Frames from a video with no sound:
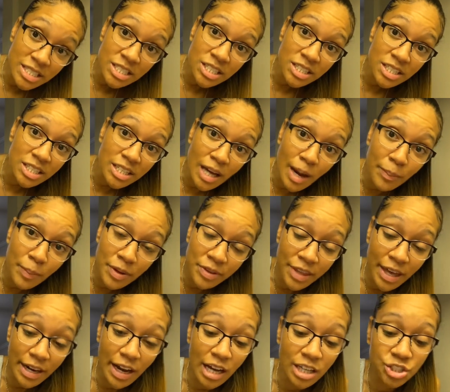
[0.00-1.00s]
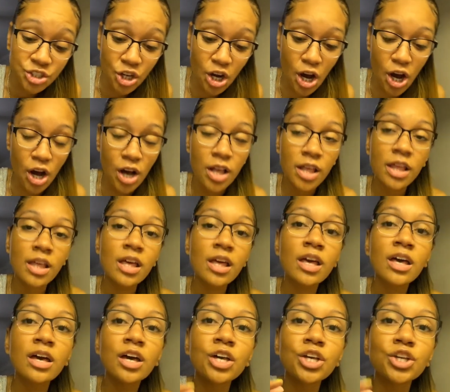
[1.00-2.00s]
that I draw, you will
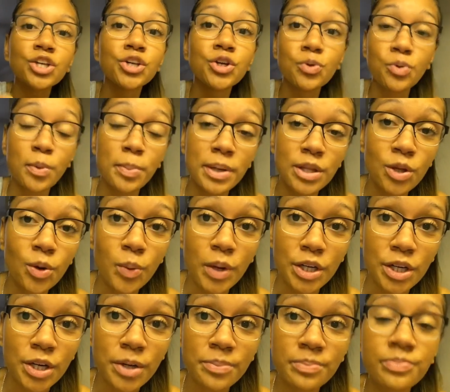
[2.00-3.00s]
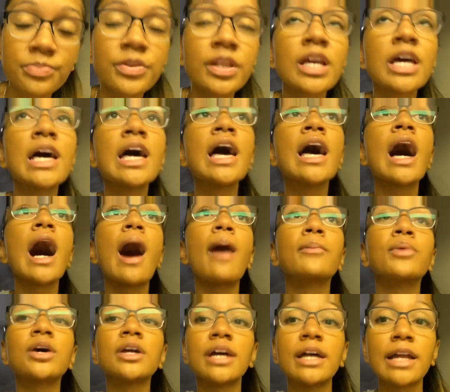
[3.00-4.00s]
be the winner. I'm going to announce your
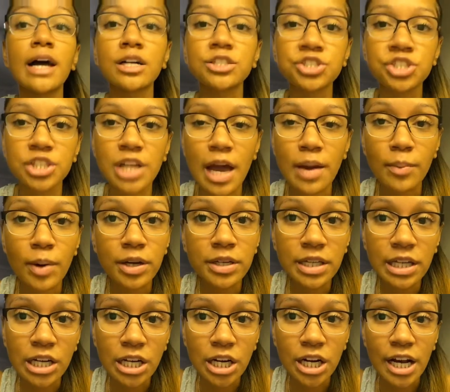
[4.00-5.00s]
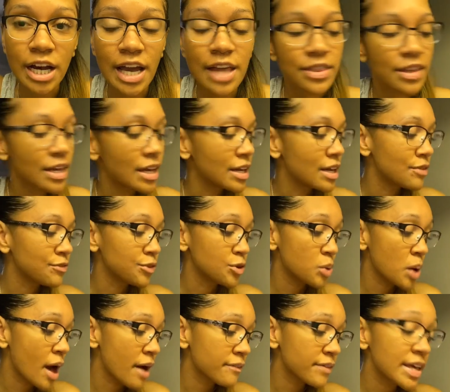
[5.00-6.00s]
name on here. And then if you have
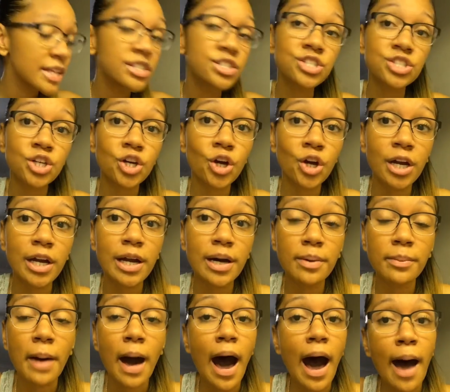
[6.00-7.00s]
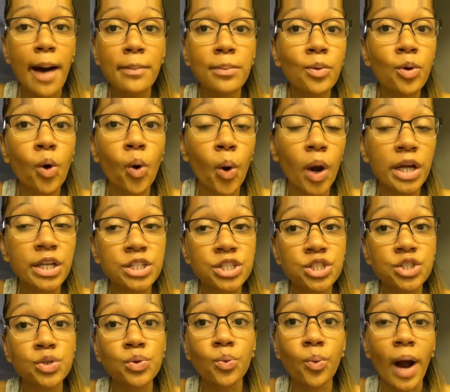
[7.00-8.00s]
Instagram, I'm going to write
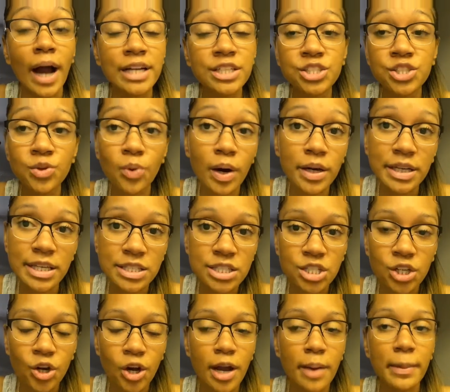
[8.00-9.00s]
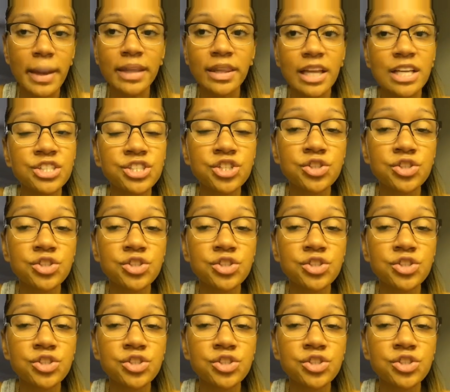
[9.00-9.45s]
you on Instagram and let you know.